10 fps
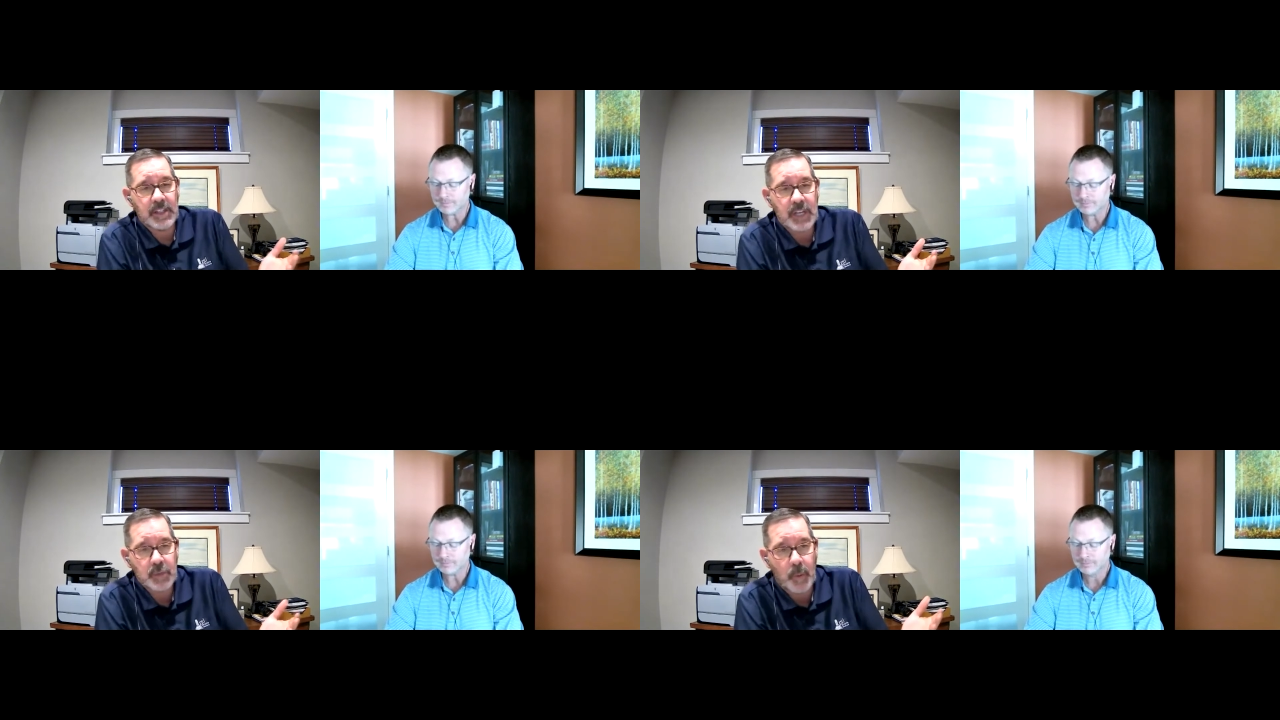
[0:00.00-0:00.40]
Speaker 1: that's
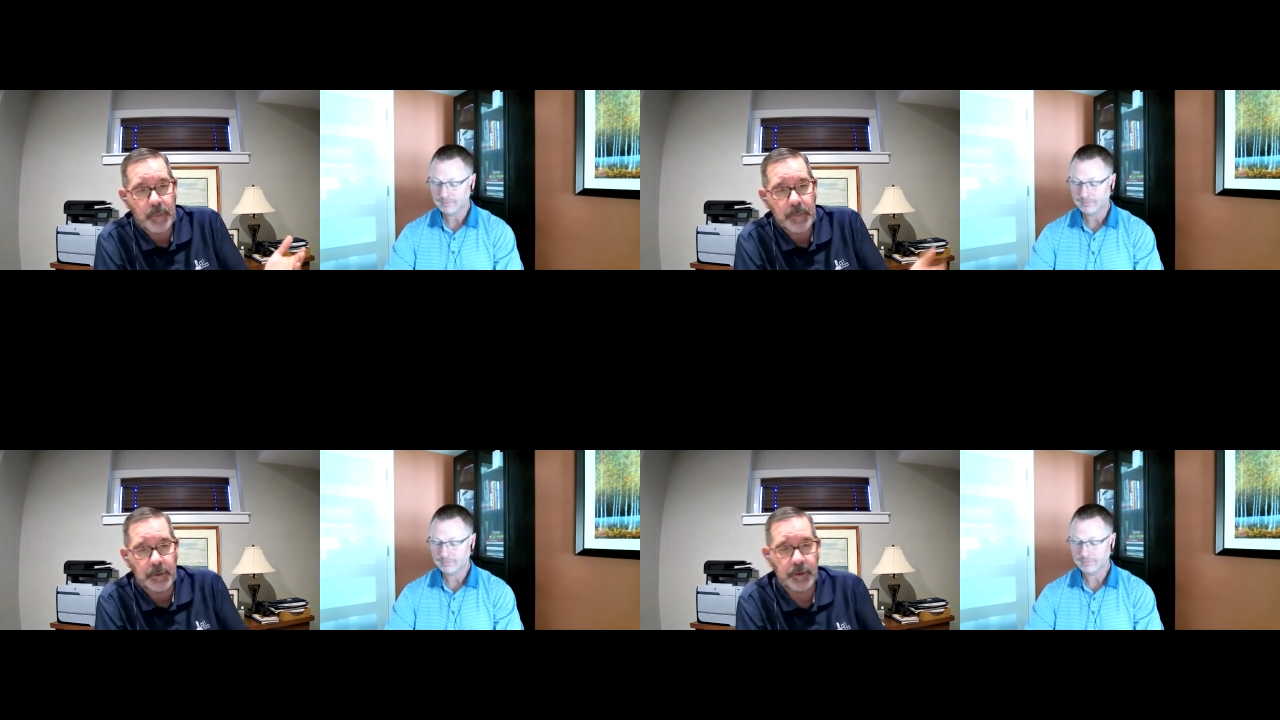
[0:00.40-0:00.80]
what people
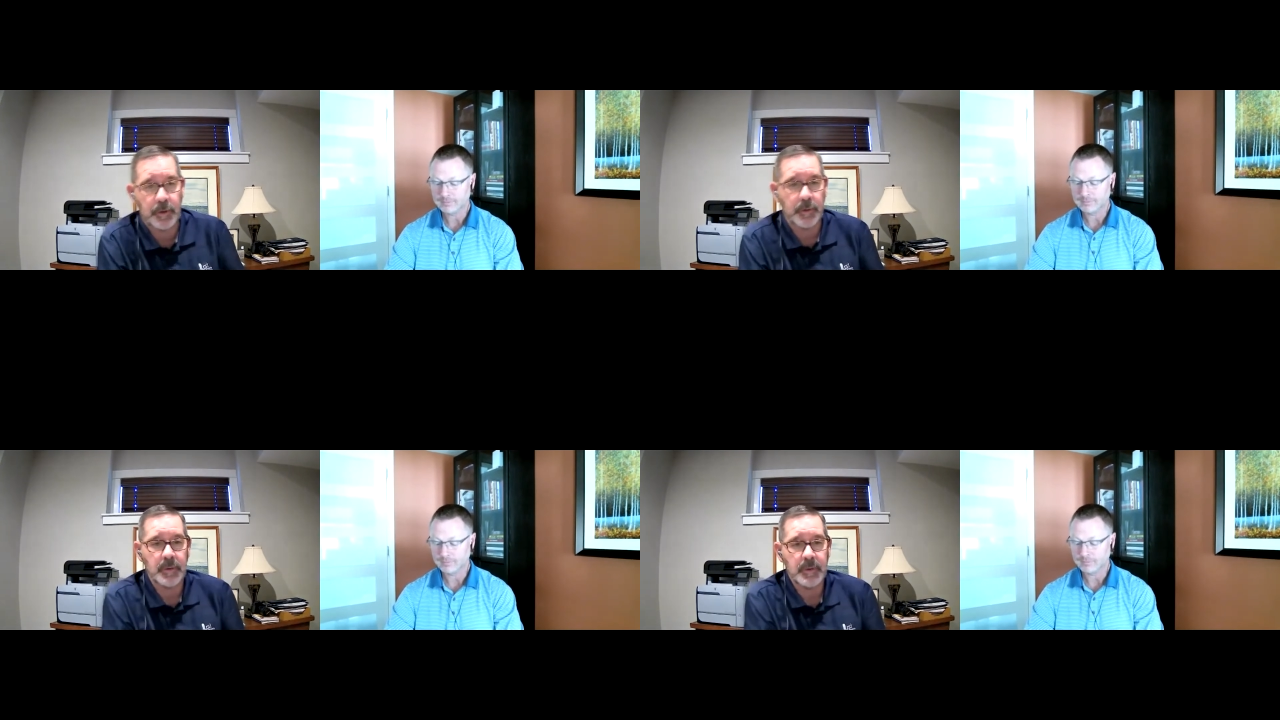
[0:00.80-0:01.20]
do.
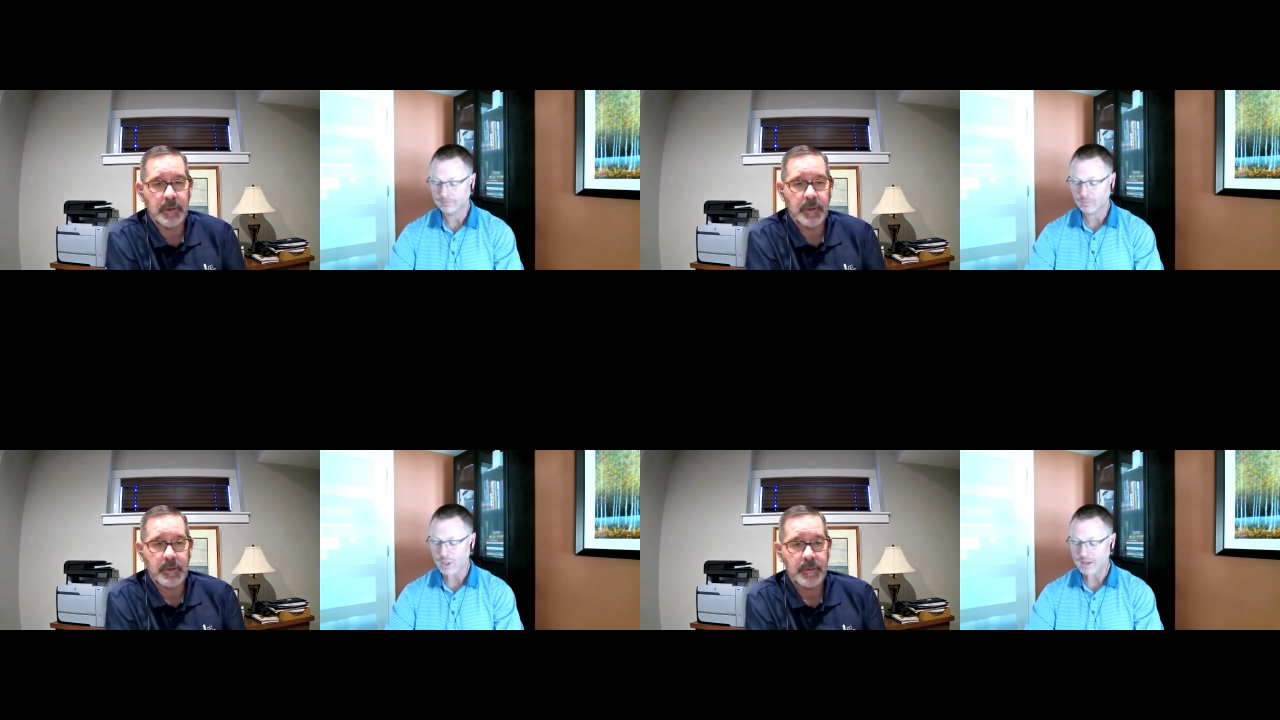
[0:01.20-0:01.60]

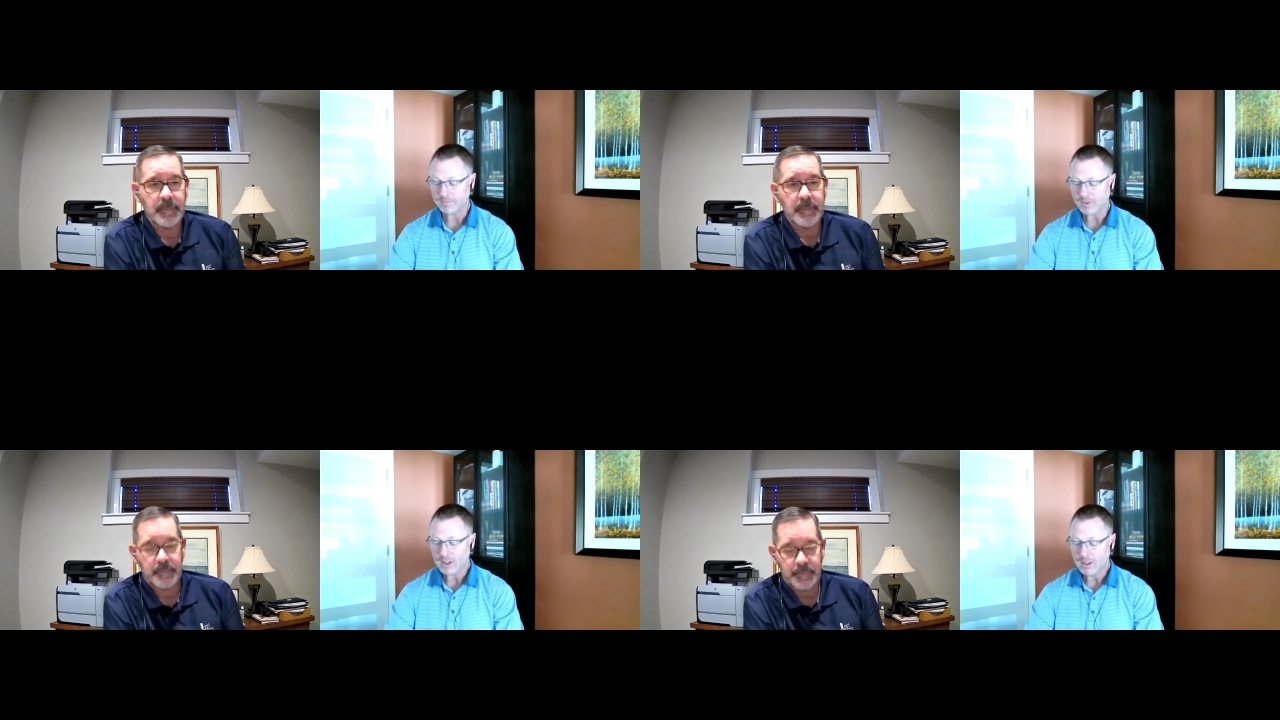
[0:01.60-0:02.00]
Speaker 2: Okay.
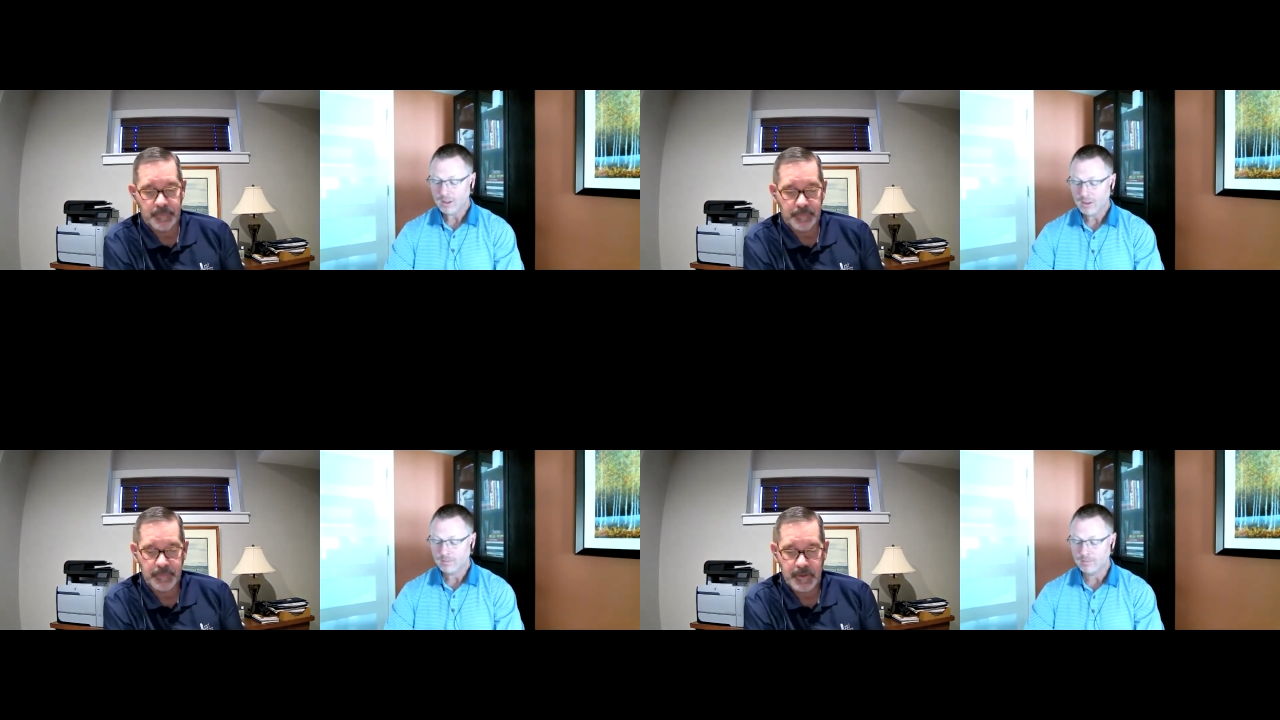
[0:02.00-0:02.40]

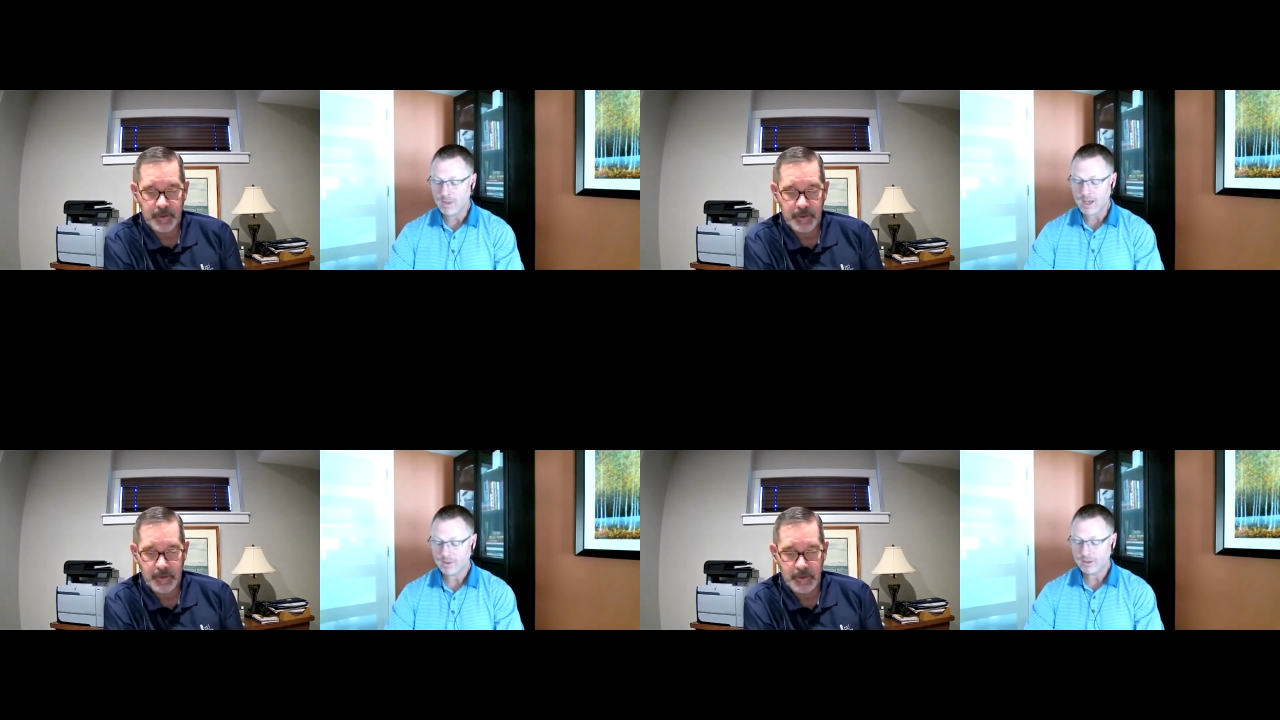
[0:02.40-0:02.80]

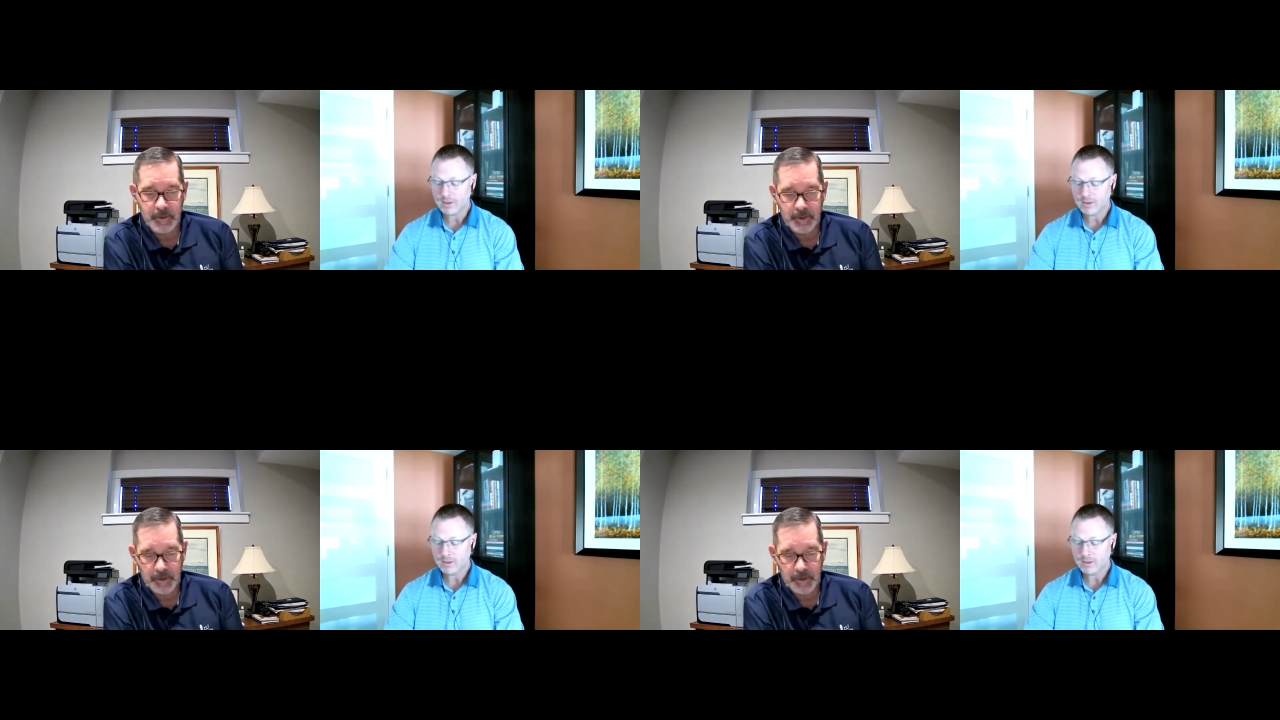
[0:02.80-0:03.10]
Method